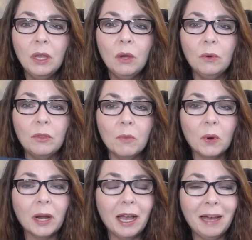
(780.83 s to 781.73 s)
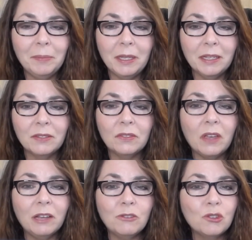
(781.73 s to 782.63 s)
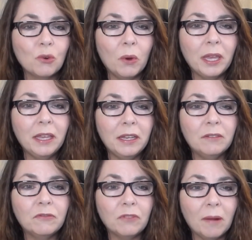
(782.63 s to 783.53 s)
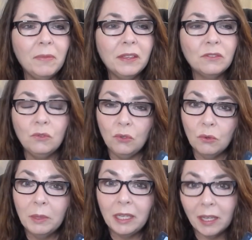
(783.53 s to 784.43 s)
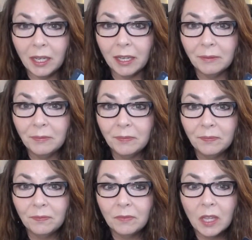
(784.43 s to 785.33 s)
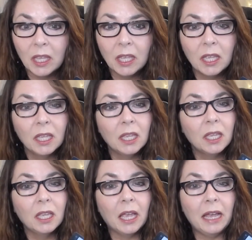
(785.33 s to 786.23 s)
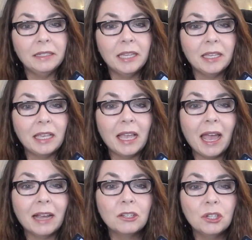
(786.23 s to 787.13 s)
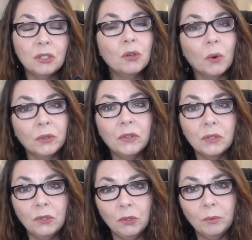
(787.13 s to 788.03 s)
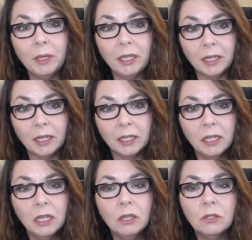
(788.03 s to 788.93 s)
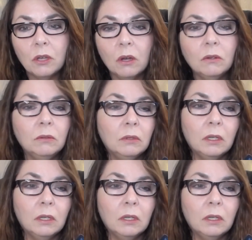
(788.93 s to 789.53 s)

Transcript: with more happiness and joy in it from this new beginning and taking action toward this new beginning. So,